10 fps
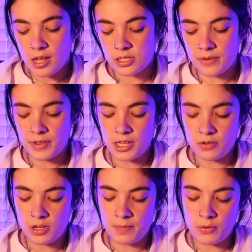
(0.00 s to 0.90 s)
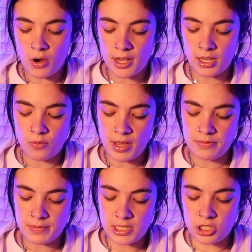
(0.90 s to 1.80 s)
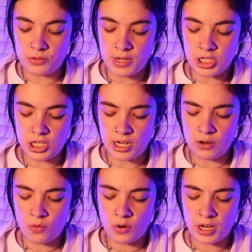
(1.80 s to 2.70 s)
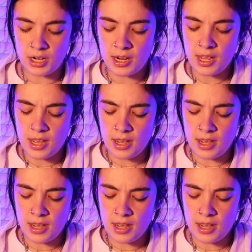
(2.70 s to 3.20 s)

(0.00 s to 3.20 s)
So I feel like you could be walking away from a situation or